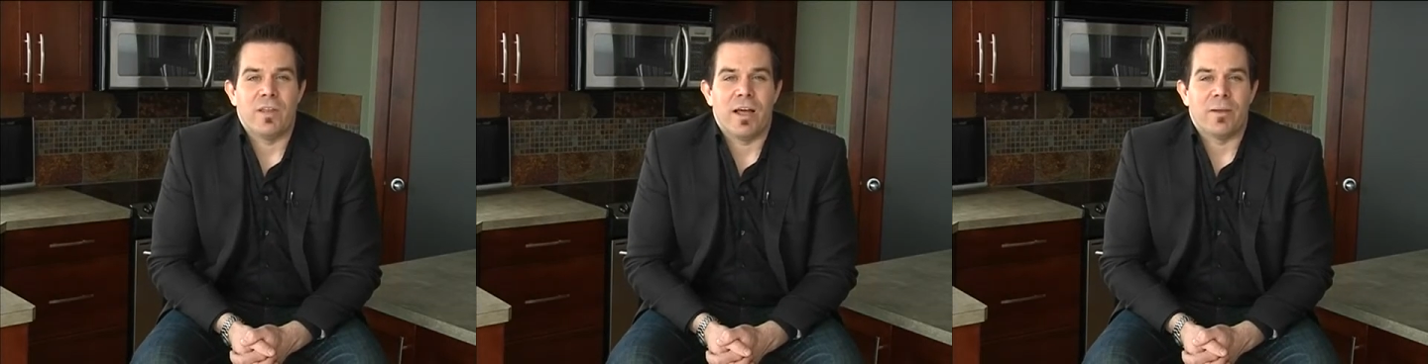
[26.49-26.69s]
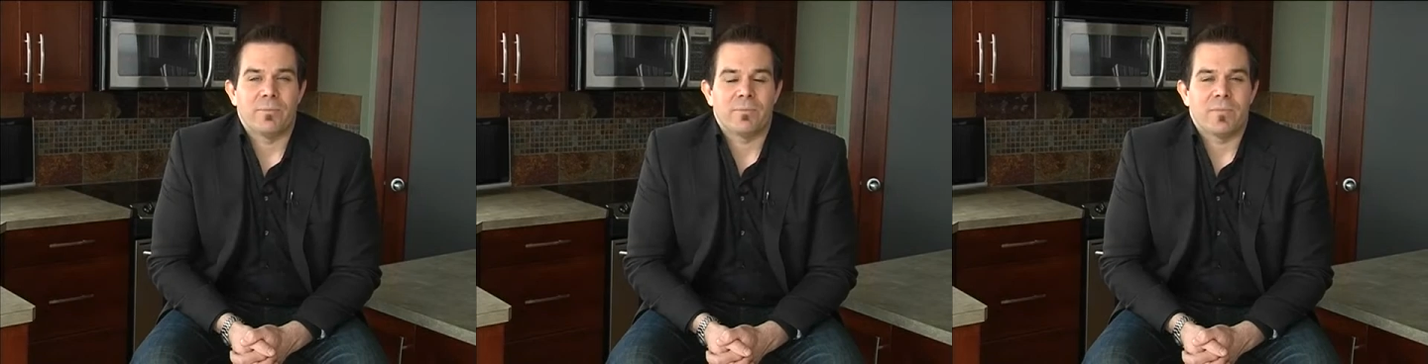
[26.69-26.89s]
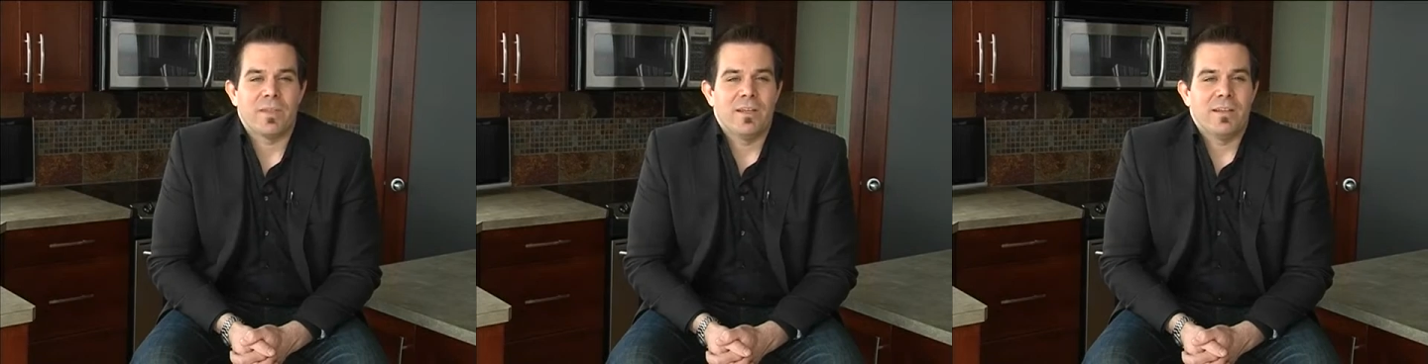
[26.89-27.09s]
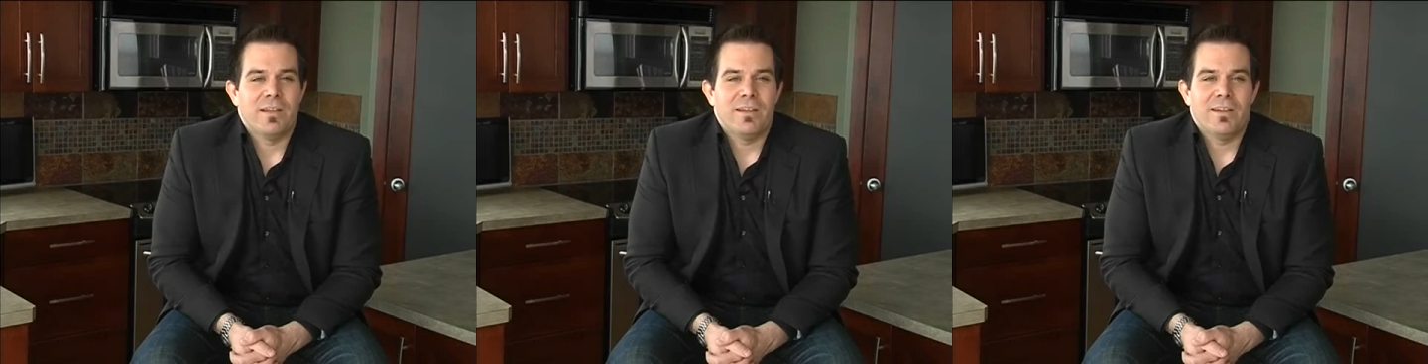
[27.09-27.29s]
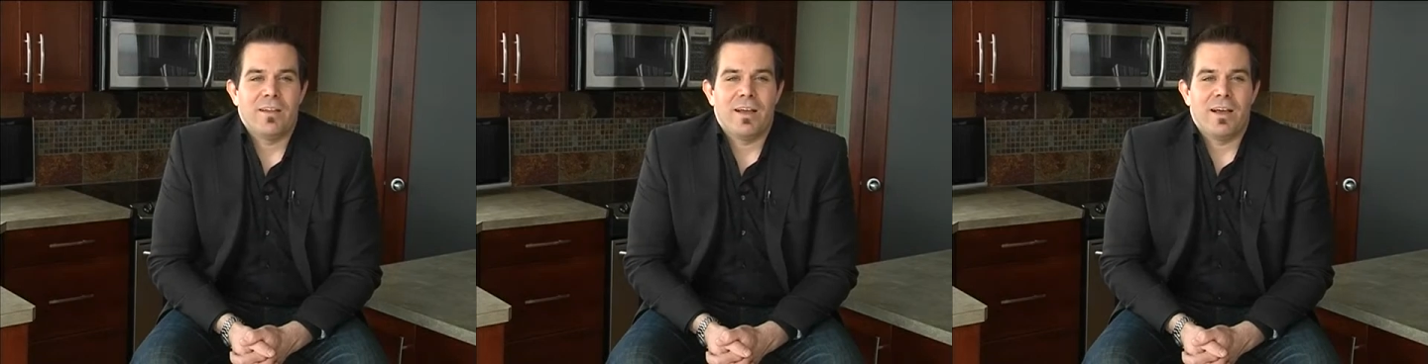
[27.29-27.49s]
that.
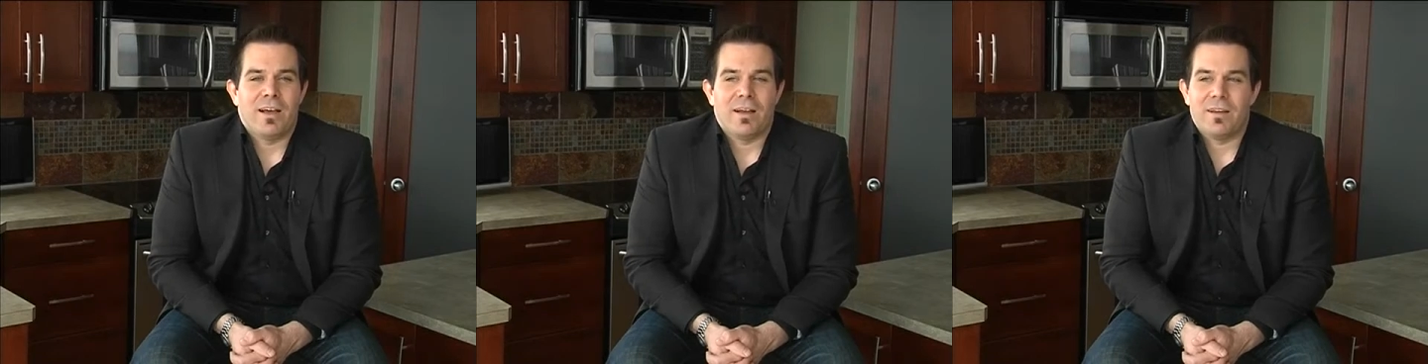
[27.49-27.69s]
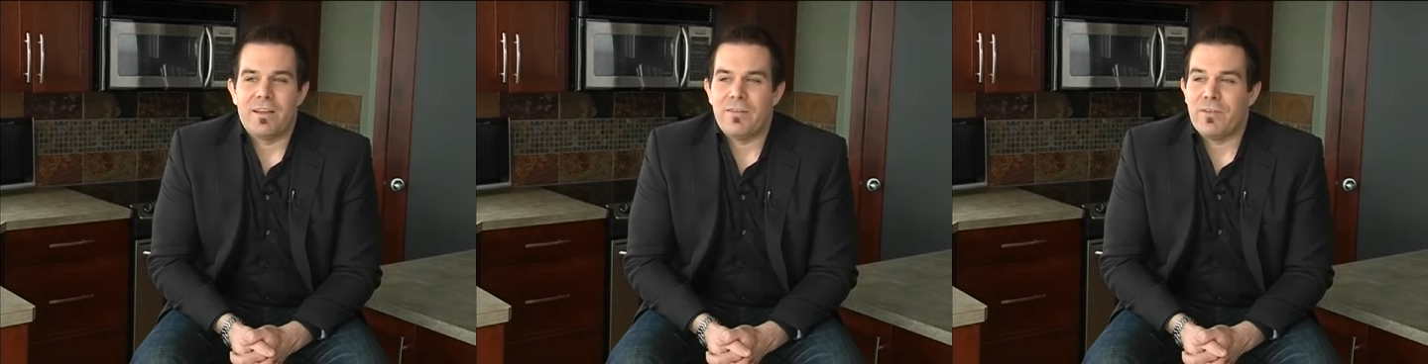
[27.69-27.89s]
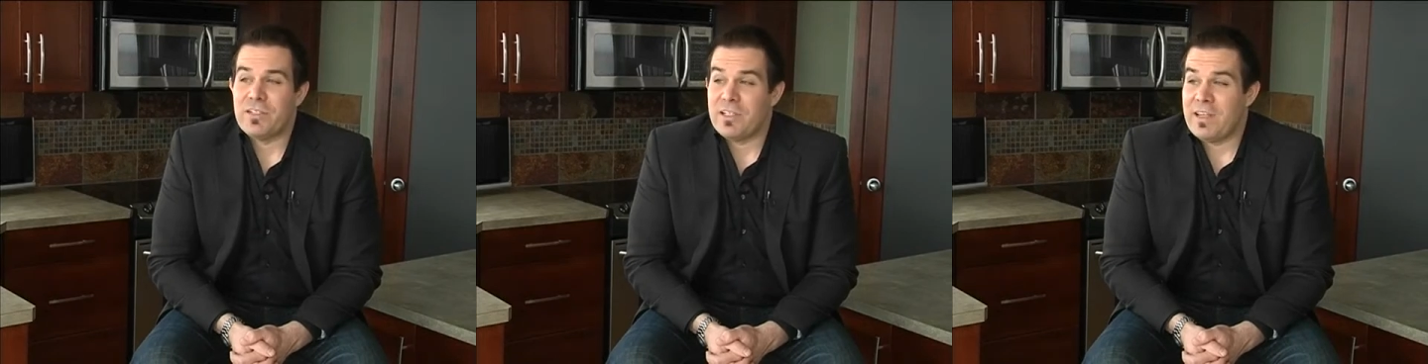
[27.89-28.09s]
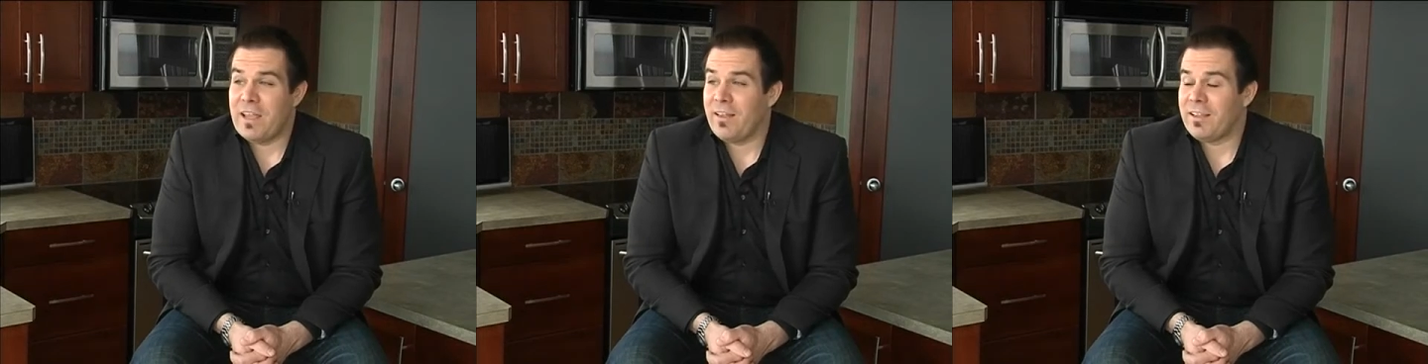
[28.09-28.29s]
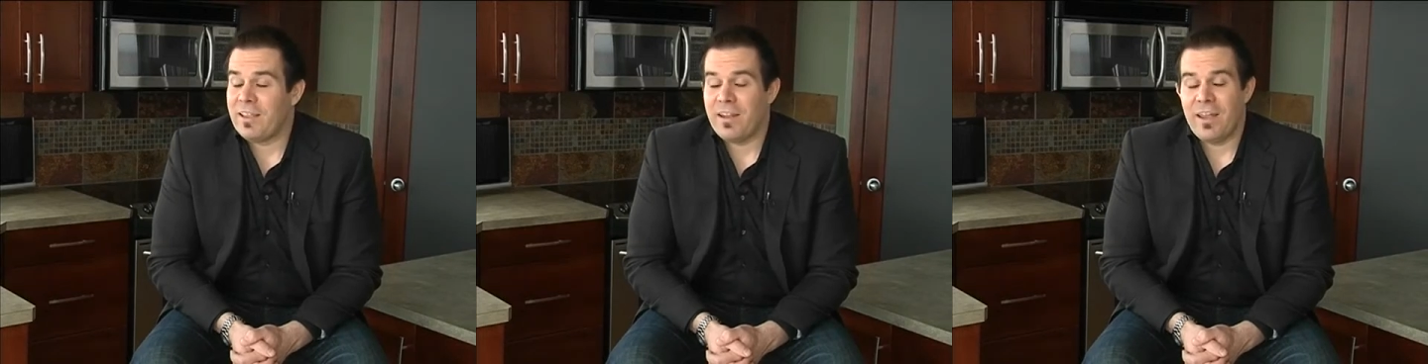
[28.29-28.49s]
If it's a
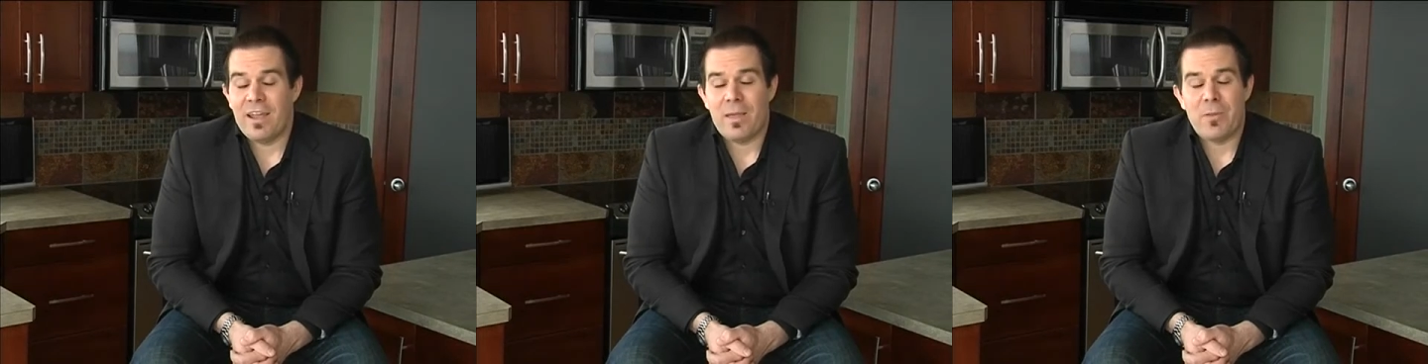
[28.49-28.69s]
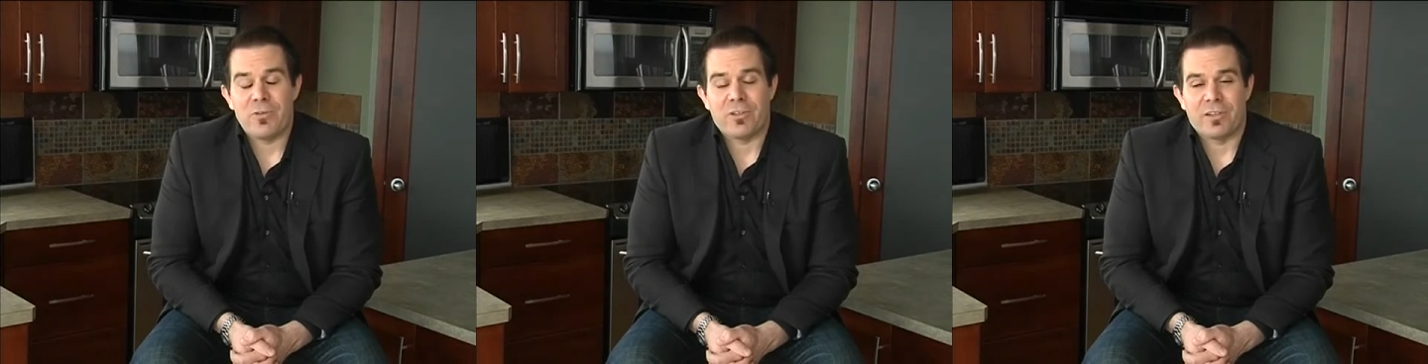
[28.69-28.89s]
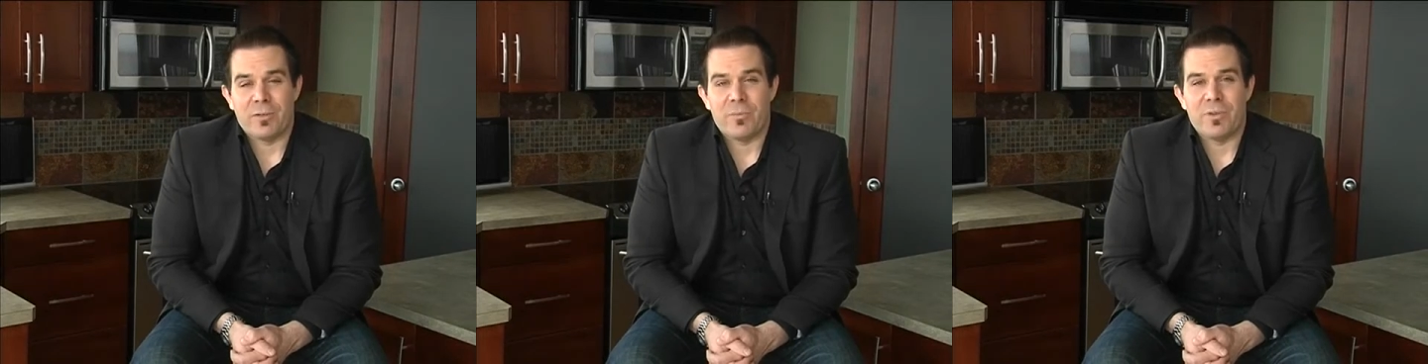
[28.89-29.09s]
day like today and there's a little